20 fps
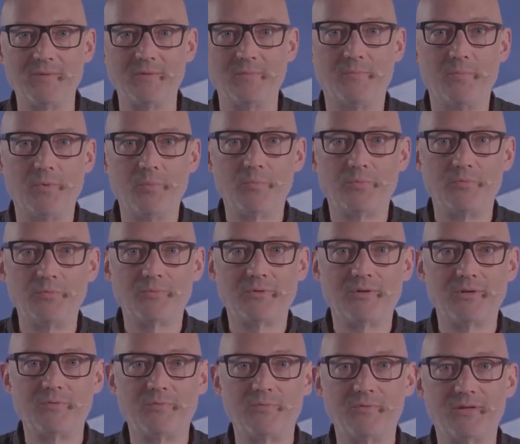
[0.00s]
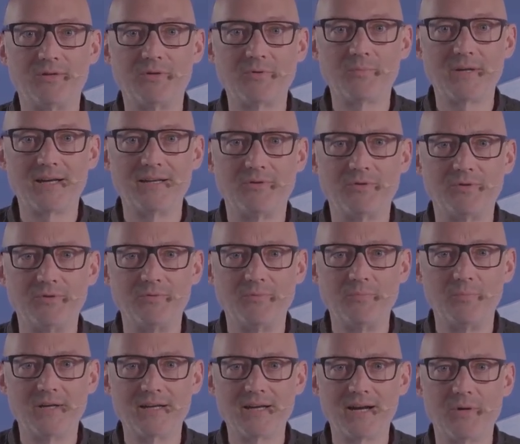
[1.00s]
The portrait configuration
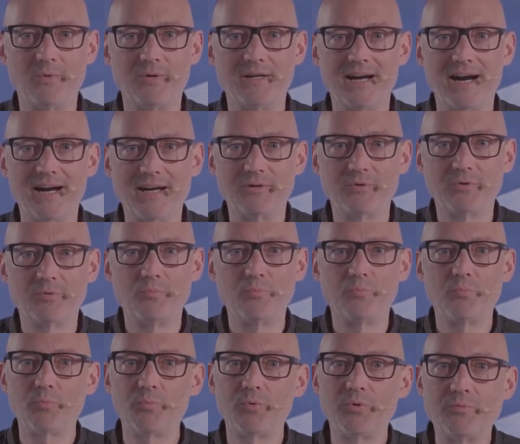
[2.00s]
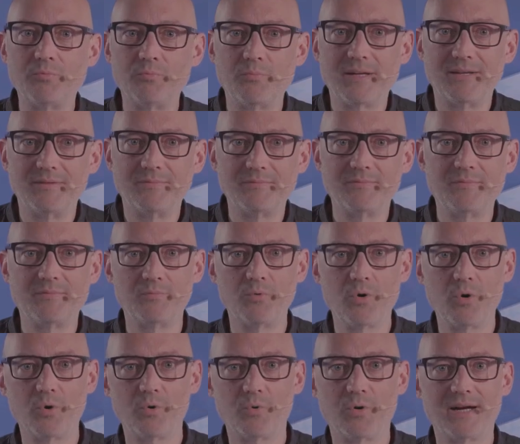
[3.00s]
with our K2 cross rails
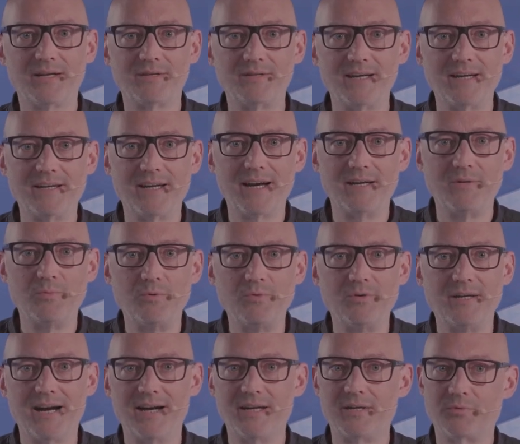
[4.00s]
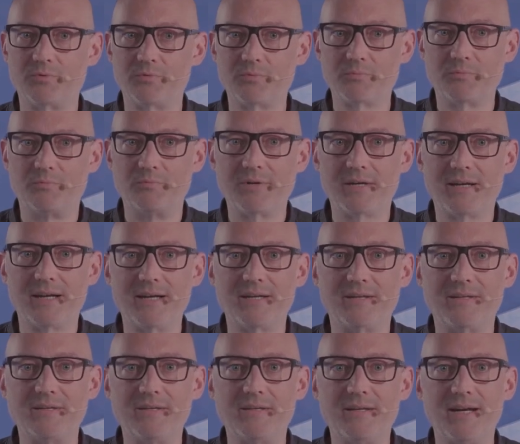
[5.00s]
always enable tension-free
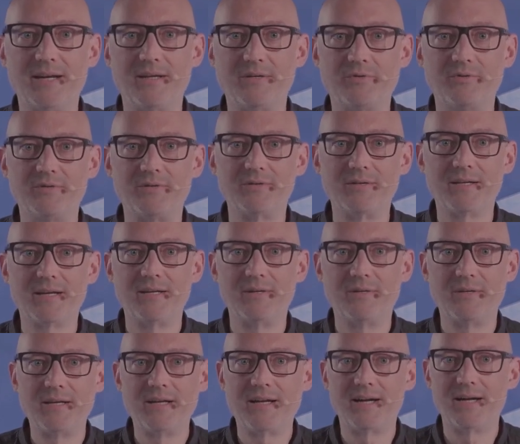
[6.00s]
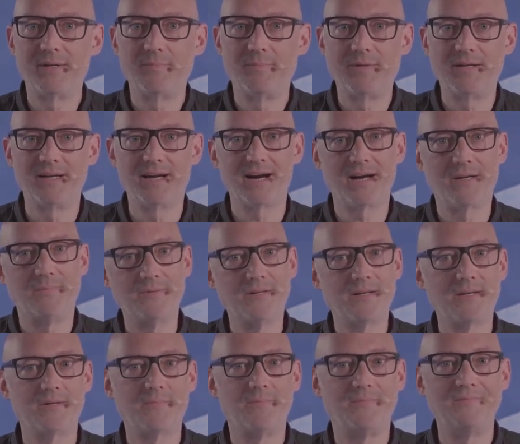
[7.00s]
installation in the clamping
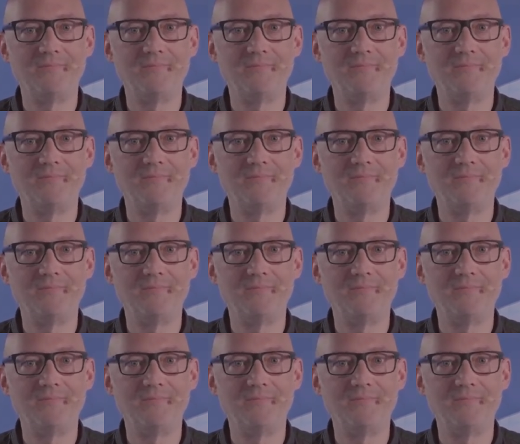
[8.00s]
area.